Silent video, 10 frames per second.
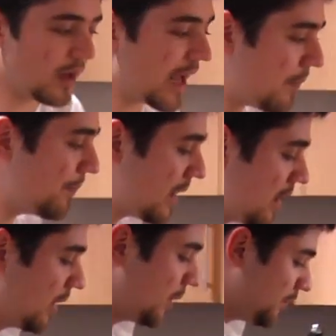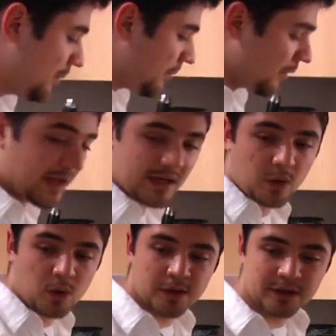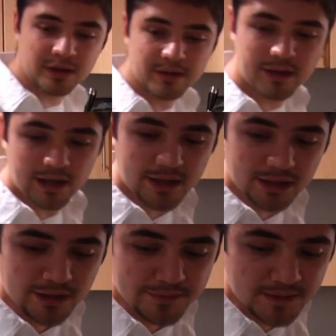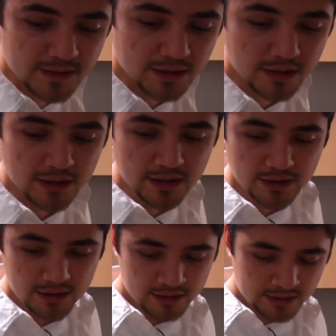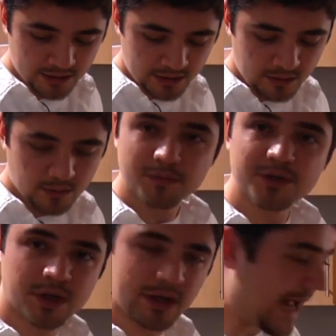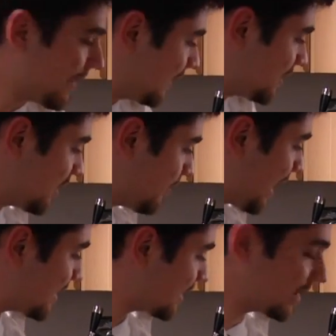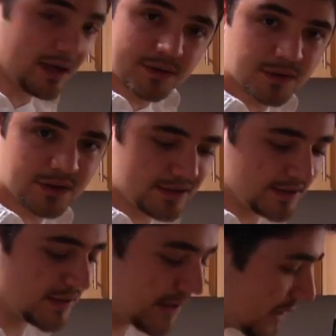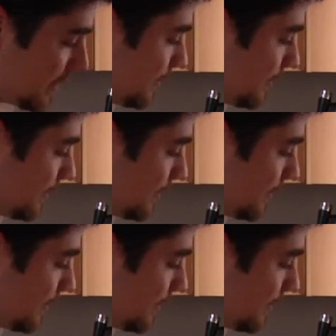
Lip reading: Now, remember that oil that I left? I'm just going to add that to the pasta now so it doesn't stick.